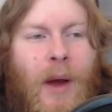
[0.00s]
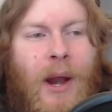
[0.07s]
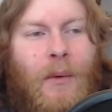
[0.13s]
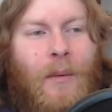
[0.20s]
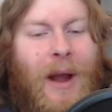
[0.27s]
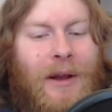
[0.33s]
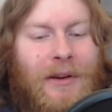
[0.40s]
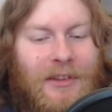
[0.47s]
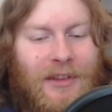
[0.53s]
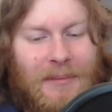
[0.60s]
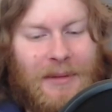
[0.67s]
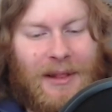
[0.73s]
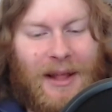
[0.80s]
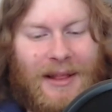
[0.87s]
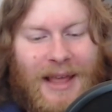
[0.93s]
away or
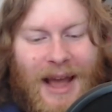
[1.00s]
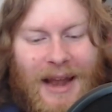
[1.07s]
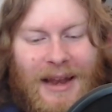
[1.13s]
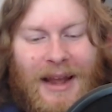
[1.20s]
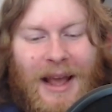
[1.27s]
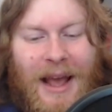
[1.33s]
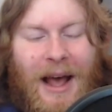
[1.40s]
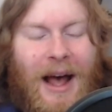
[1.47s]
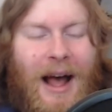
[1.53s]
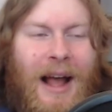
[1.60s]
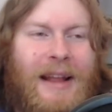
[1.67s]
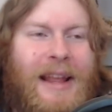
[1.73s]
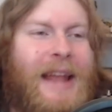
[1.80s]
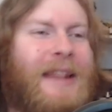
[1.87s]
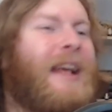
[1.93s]
something like that. Uh,
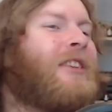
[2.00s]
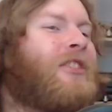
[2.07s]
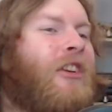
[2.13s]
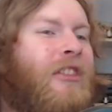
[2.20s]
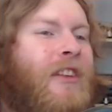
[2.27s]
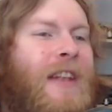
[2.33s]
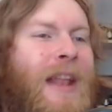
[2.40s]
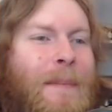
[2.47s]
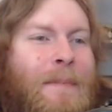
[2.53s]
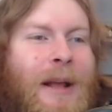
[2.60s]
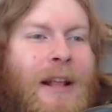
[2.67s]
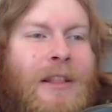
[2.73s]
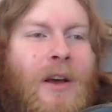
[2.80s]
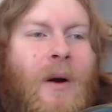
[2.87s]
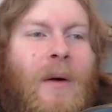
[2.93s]
again, that's just a nitpick
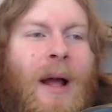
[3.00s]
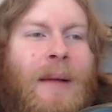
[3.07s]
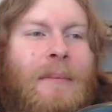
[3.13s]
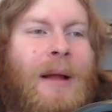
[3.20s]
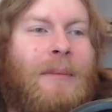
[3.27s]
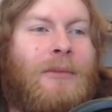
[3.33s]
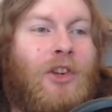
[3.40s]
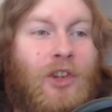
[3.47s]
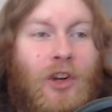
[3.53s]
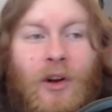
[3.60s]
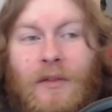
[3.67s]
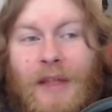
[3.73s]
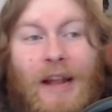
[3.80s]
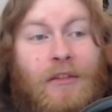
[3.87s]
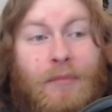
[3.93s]
though. I'm, I'm
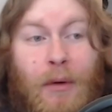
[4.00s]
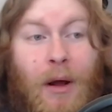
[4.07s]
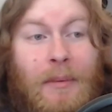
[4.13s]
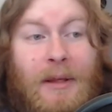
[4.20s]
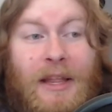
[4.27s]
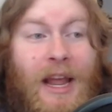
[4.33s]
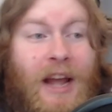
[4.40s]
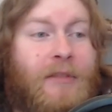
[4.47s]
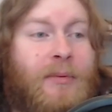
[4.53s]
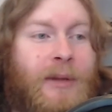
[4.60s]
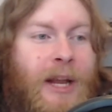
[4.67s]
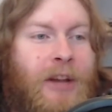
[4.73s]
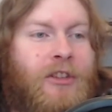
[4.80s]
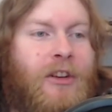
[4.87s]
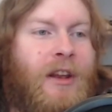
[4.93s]
sure that's probably the
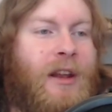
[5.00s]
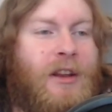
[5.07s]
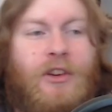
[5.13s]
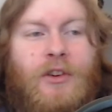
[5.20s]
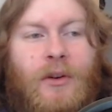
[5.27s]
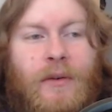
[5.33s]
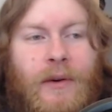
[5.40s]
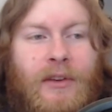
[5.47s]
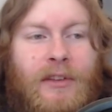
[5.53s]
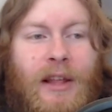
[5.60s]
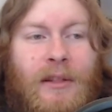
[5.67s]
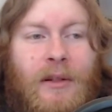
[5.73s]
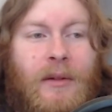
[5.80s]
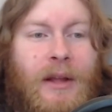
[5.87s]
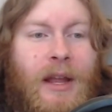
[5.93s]
explanation in universe
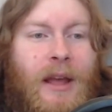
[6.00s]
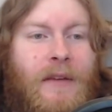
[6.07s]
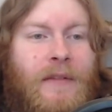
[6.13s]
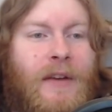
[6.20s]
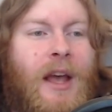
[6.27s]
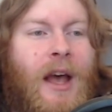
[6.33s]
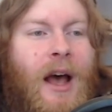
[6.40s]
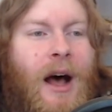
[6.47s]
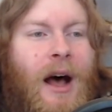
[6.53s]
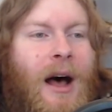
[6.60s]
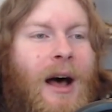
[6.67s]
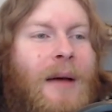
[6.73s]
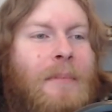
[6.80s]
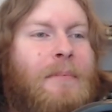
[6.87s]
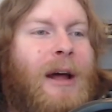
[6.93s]
that they'll give.
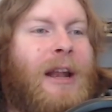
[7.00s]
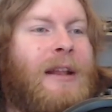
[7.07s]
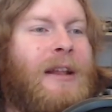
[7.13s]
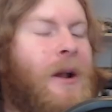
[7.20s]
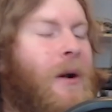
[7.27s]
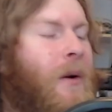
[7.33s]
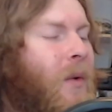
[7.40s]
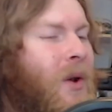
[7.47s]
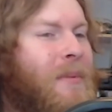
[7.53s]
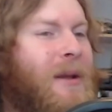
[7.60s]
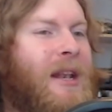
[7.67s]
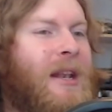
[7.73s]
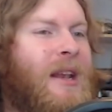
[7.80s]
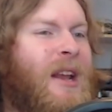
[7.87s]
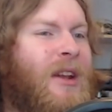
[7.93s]
Uh, but you know, it would have
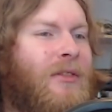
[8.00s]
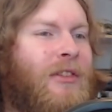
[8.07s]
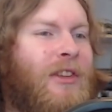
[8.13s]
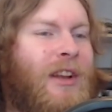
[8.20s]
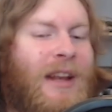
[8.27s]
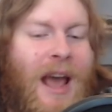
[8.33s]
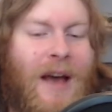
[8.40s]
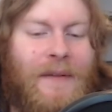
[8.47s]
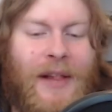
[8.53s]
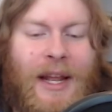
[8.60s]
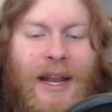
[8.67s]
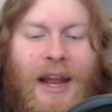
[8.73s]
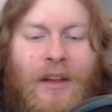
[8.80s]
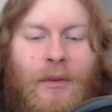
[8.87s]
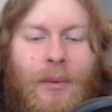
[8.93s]
been interesting to have like
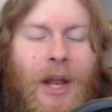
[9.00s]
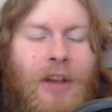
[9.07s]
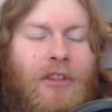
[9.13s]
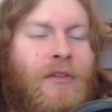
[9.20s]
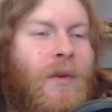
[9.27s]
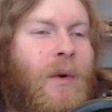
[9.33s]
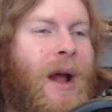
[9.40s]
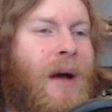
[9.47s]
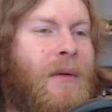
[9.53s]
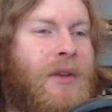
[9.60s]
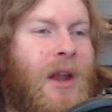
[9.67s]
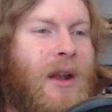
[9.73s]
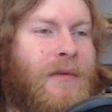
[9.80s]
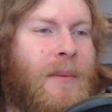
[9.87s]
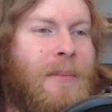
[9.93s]
an explanation for how
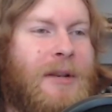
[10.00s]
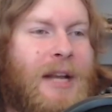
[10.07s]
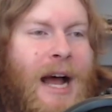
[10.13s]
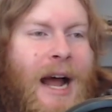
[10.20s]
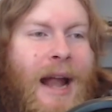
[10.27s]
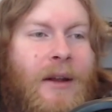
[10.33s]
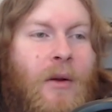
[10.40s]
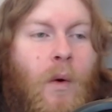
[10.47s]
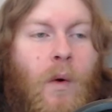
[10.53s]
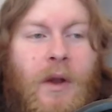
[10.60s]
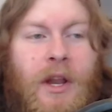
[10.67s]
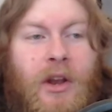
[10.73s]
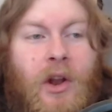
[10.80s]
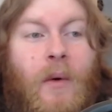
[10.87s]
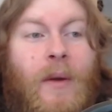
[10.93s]
none of them died, or
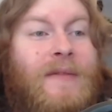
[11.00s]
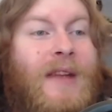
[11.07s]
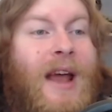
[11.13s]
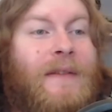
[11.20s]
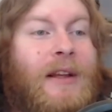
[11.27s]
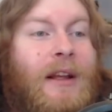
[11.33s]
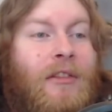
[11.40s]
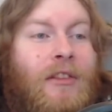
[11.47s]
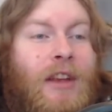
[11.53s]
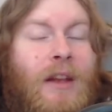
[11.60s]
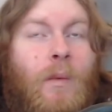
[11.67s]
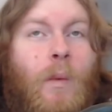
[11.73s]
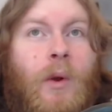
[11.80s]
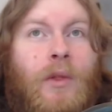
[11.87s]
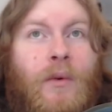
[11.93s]
you know, even having a
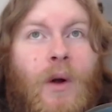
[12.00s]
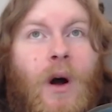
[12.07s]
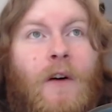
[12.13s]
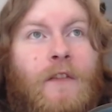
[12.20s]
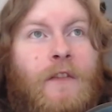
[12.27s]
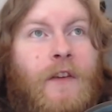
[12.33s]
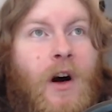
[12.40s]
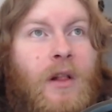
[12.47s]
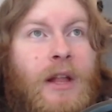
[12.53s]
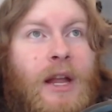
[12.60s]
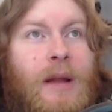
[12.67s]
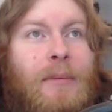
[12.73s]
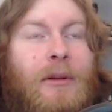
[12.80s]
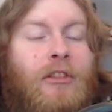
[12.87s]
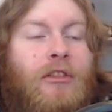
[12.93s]
scene where they're all
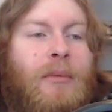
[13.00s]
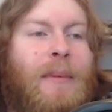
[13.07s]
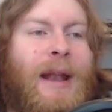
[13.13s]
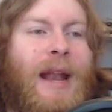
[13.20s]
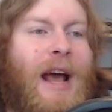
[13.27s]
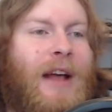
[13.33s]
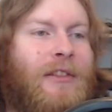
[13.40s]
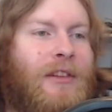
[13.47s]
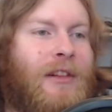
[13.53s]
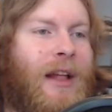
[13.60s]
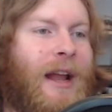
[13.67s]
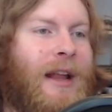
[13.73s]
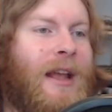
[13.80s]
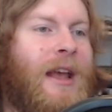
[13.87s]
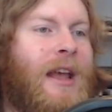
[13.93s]
falling, but Superman has to
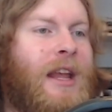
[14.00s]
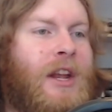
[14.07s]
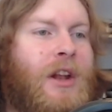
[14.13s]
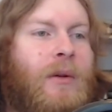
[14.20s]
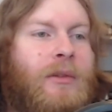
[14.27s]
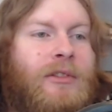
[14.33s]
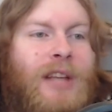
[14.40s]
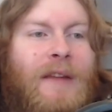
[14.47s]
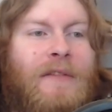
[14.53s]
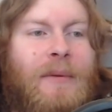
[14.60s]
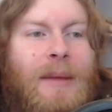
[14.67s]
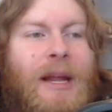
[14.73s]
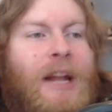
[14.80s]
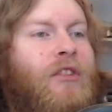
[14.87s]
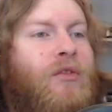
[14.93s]
like you know save
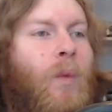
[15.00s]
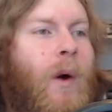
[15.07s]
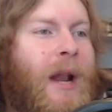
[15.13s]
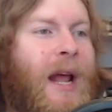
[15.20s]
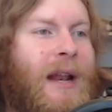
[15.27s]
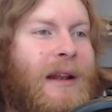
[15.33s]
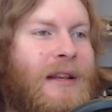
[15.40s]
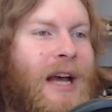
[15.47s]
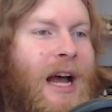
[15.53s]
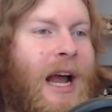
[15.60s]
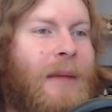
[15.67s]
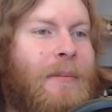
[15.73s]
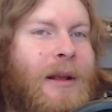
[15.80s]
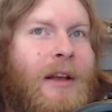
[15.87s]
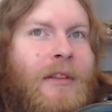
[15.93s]
them each one at a
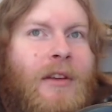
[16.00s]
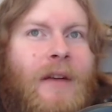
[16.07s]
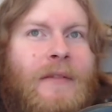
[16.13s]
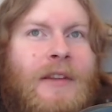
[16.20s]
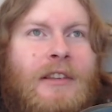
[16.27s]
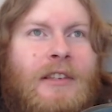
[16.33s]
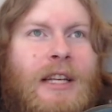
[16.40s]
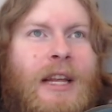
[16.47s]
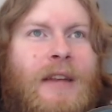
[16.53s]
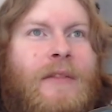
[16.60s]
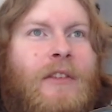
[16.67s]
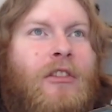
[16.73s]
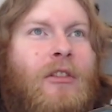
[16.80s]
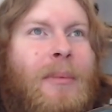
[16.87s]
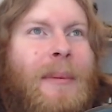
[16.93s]
time because obviously
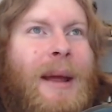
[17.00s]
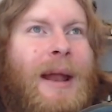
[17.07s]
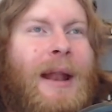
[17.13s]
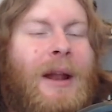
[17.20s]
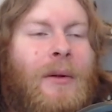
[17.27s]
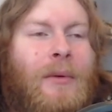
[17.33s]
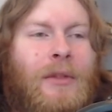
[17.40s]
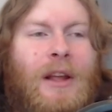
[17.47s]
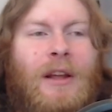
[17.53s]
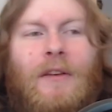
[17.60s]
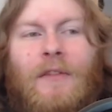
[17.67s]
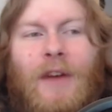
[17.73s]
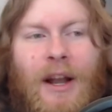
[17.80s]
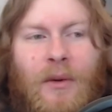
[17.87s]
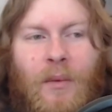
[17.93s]
even Superman I don't think could
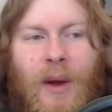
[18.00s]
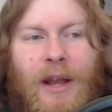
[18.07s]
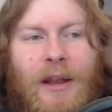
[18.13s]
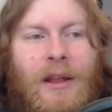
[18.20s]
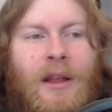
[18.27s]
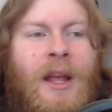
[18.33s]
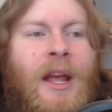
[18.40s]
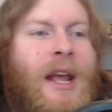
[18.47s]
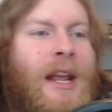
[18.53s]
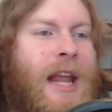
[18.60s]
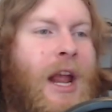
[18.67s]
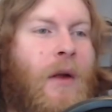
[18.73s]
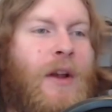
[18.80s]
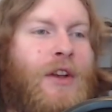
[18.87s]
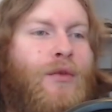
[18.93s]
find a way to
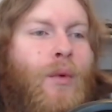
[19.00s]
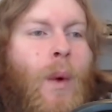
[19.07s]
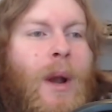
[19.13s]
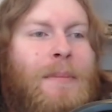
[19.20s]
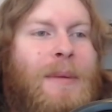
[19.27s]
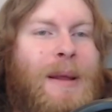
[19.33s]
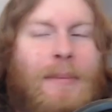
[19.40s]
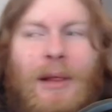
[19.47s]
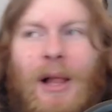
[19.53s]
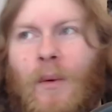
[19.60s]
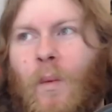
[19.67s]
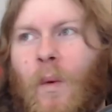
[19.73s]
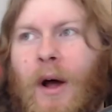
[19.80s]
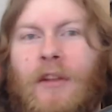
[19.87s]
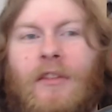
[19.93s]
carry 20 people at
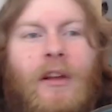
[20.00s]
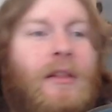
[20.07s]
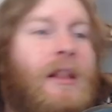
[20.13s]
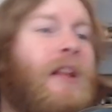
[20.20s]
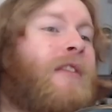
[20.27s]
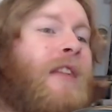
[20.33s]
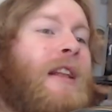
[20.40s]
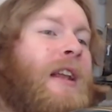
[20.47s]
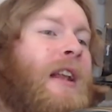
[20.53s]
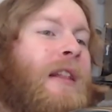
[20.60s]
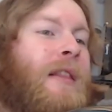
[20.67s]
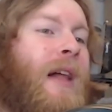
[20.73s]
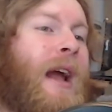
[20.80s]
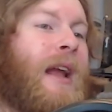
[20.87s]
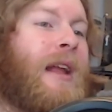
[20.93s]
once unless they did it
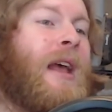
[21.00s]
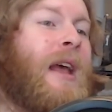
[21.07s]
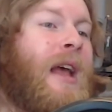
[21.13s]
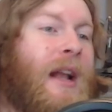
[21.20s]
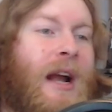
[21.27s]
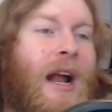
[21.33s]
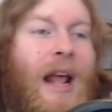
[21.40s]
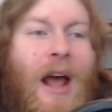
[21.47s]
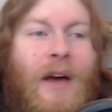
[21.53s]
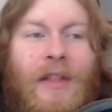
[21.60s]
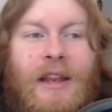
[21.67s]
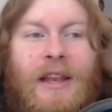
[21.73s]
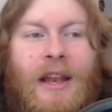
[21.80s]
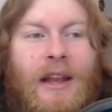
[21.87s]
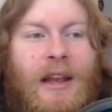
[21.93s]
like kind of how
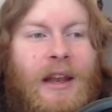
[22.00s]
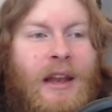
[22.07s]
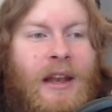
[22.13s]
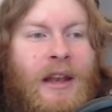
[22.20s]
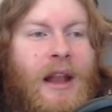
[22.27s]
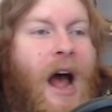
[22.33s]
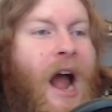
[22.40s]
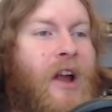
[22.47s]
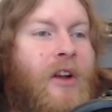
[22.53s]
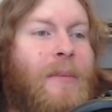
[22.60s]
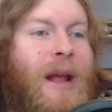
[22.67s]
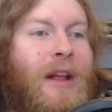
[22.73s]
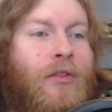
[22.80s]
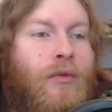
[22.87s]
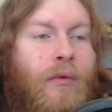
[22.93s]
they did it in Iron
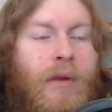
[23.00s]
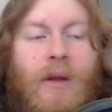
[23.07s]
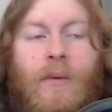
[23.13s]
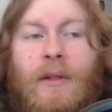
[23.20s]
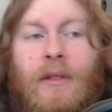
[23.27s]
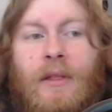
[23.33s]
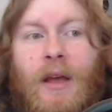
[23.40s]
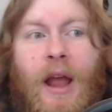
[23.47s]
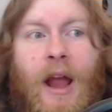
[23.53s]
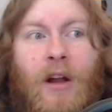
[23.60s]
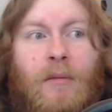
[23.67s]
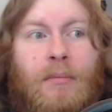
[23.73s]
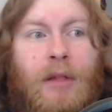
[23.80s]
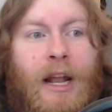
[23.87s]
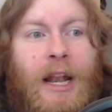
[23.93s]
Man 3 with the
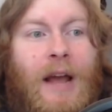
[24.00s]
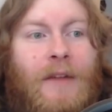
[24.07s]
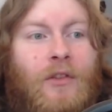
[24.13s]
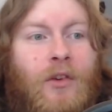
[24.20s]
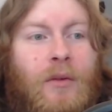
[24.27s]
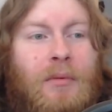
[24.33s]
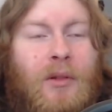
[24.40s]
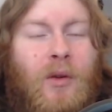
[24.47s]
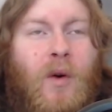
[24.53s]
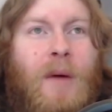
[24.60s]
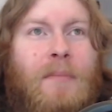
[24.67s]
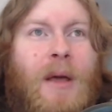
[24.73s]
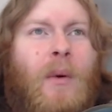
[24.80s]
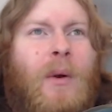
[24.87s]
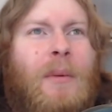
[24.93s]
airplane after it blew
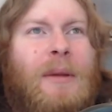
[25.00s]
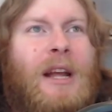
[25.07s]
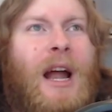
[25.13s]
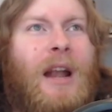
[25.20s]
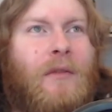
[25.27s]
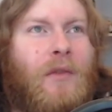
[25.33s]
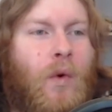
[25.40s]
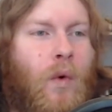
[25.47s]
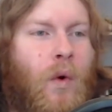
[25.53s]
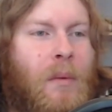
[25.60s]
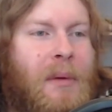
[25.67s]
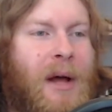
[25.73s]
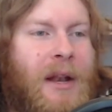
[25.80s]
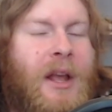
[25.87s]
up. That would have been kind of cool, but